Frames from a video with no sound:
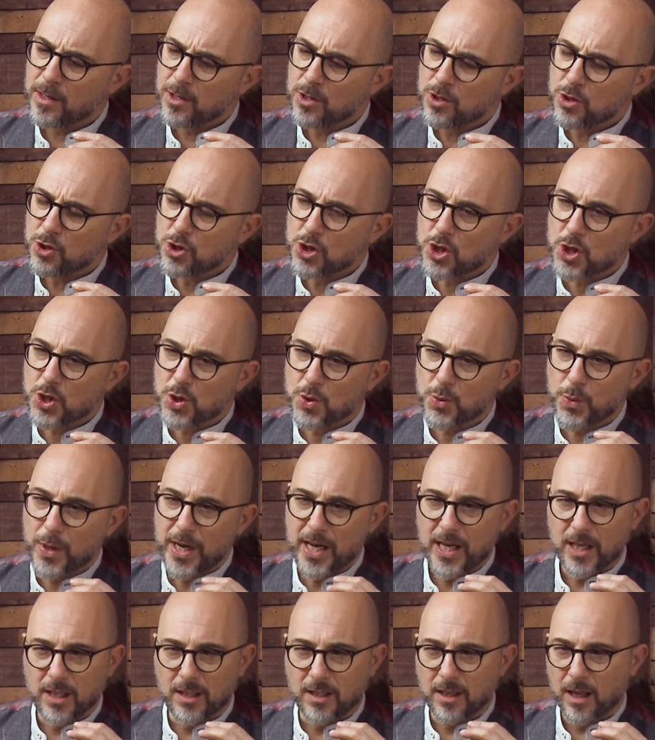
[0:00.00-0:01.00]

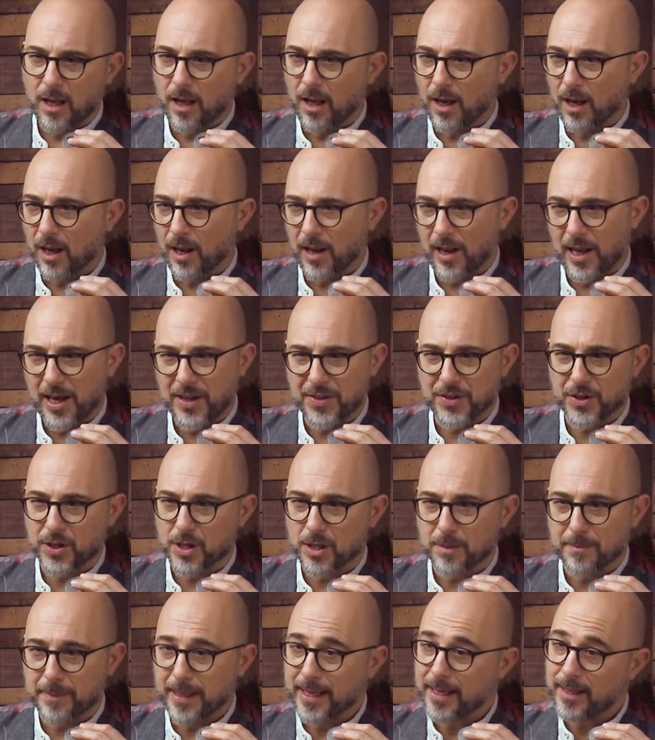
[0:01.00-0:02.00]
suede leather,
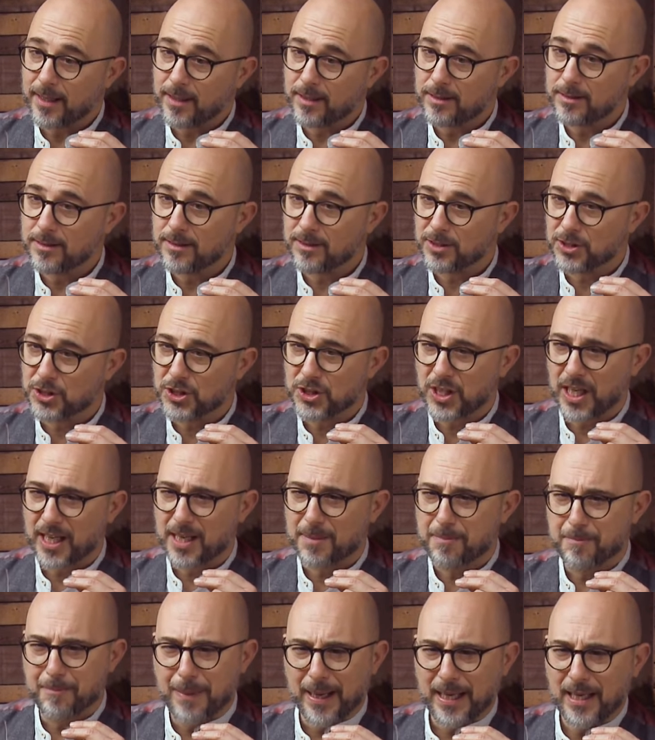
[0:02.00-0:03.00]
man. It's like
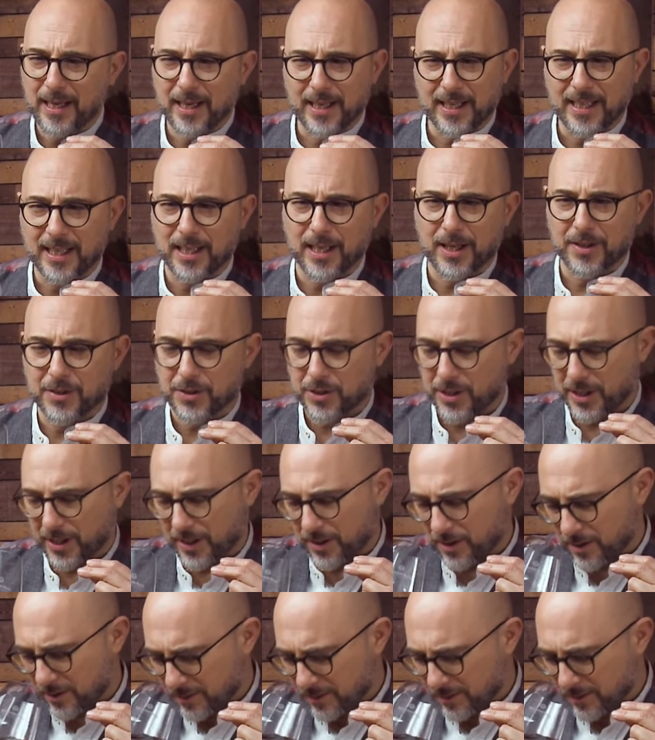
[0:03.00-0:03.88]
Bentley leather here.